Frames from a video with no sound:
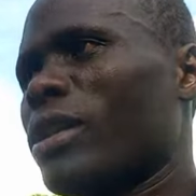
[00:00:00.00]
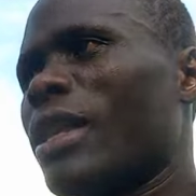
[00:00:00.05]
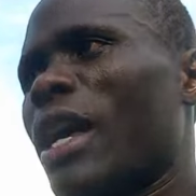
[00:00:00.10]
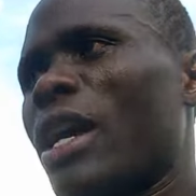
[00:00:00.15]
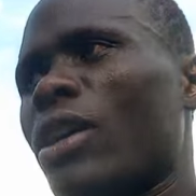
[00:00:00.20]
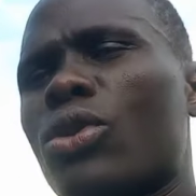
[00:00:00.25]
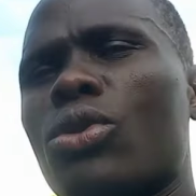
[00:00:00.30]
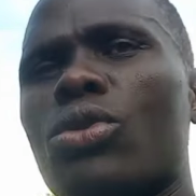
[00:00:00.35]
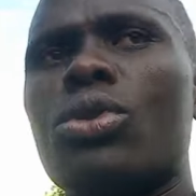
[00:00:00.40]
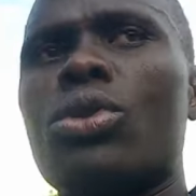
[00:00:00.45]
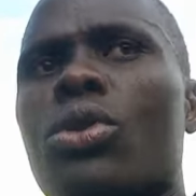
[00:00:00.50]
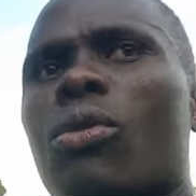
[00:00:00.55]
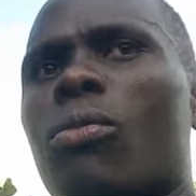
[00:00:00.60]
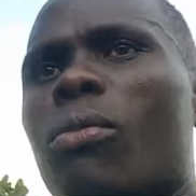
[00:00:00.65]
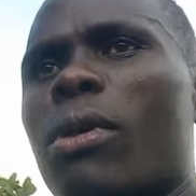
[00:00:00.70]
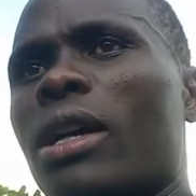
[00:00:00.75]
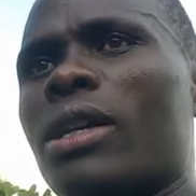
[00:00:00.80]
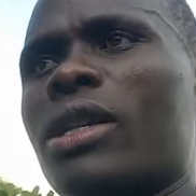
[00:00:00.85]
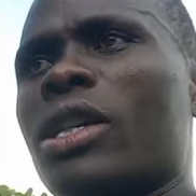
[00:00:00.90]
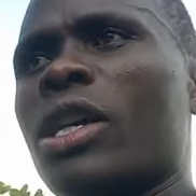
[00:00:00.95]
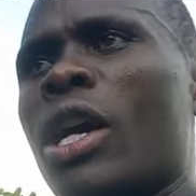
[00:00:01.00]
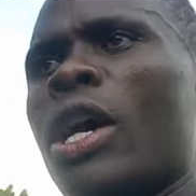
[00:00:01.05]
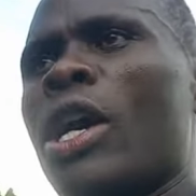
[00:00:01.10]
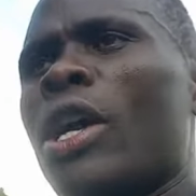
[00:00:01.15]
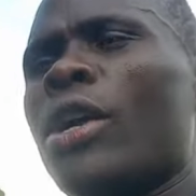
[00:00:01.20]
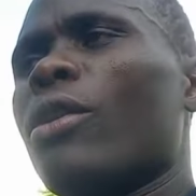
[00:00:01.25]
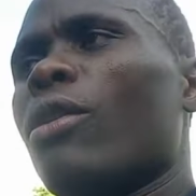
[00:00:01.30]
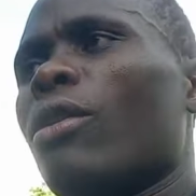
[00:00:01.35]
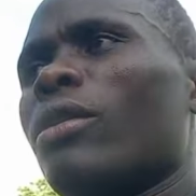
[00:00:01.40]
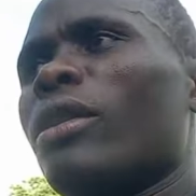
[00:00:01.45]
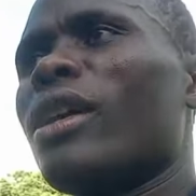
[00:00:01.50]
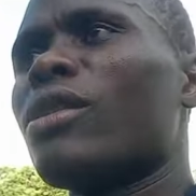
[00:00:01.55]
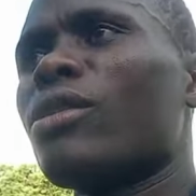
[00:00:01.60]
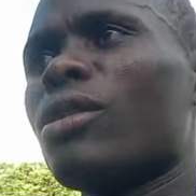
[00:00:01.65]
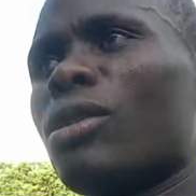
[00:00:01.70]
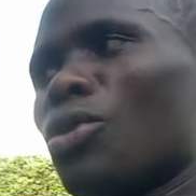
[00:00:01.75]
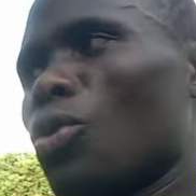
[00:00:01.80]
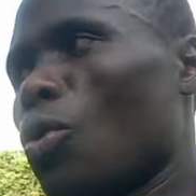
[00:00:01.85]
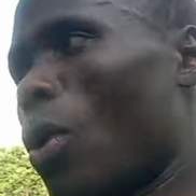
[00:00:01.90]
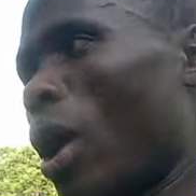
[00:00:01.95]
Thank you so much you know the
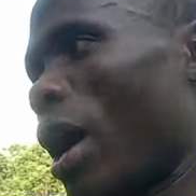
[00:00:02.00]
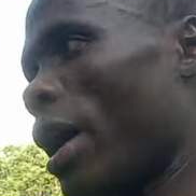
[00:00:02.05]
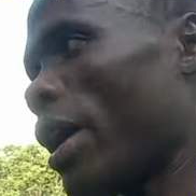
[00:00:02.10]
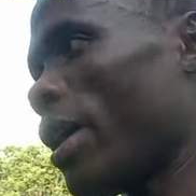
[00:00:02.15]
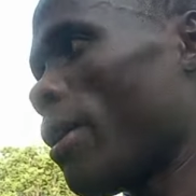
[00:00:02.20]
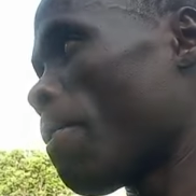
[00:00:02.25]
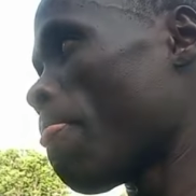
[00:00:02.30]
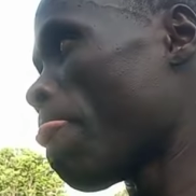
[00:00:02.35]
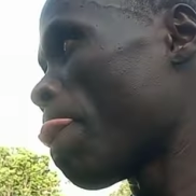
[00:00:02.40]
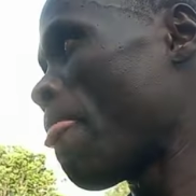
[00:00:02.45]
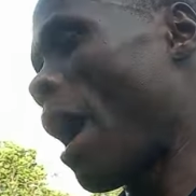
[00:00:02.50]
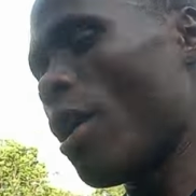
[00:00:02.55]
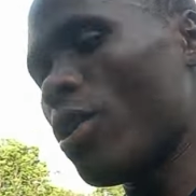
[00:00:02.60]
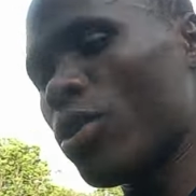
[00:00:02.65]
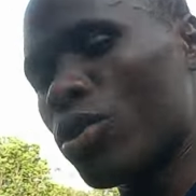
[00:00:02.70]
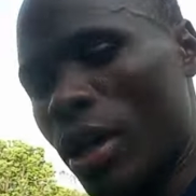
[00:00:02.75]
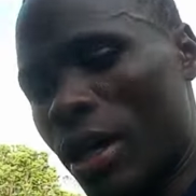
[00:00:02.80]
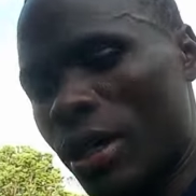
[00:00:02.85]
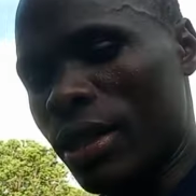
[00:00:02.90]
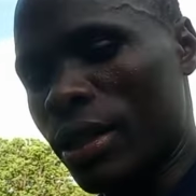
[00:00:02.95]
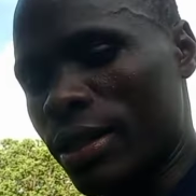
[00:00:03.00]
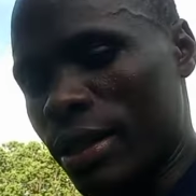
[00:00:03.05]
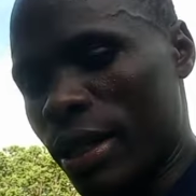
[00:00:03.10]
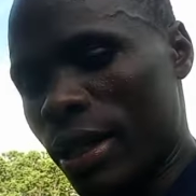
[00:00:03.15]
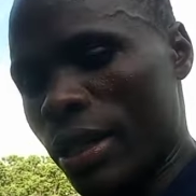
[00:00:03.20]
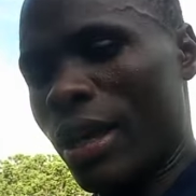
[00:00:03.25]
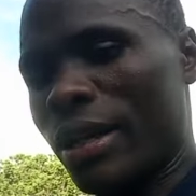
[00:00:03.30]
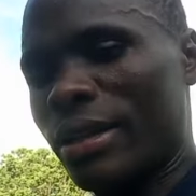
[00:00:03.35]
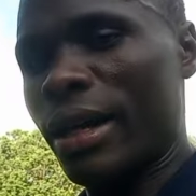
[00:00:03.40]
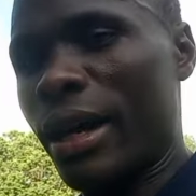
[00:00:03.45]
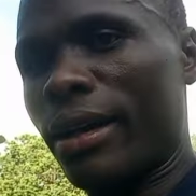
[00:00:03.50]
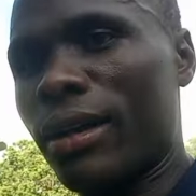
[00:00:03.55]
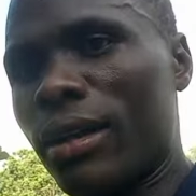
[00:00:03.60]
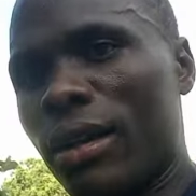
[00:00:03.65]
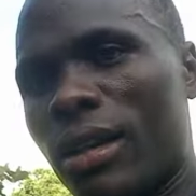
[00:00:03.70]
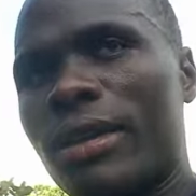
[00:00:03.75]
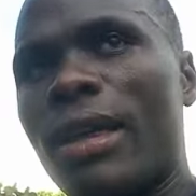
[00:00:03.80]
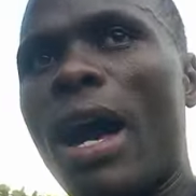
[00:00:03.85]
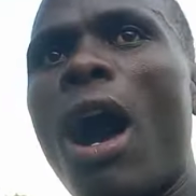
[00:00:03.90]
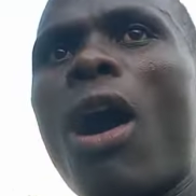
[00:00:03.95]
reason why I usually say that I really
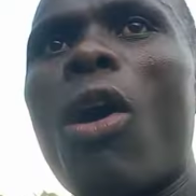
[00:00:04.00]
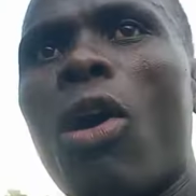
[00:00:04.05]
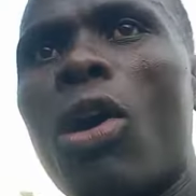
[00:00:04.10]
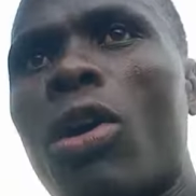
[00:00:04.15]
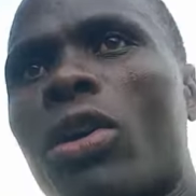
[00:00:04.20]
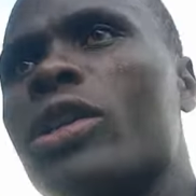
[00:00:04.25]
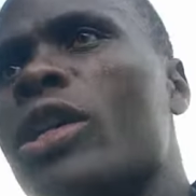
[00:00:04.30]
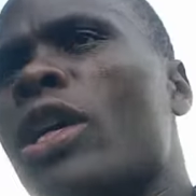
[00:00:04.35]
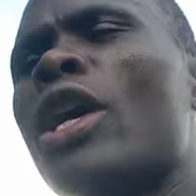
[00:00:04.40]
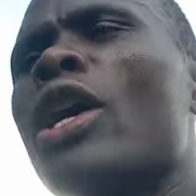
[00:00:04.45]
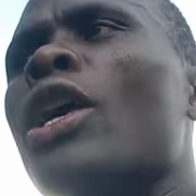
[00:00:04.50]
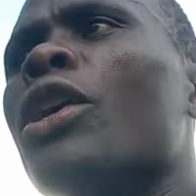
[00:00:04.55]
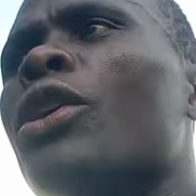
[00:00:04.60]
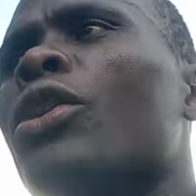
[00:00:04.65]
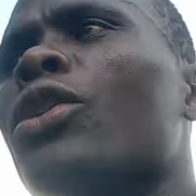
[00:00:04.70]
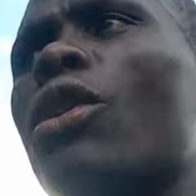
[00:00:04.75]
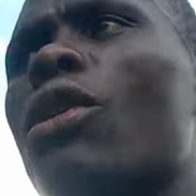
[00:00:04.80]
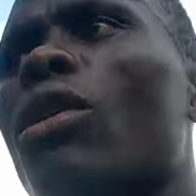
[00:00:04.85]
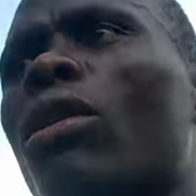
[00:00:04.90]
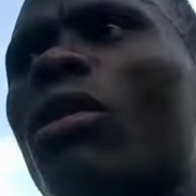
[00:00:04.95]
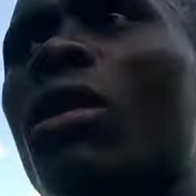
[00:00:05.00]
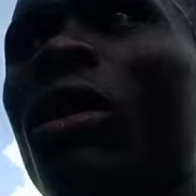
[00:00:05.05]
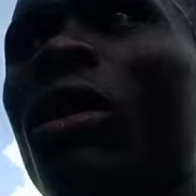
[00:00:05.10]
thank God. You know,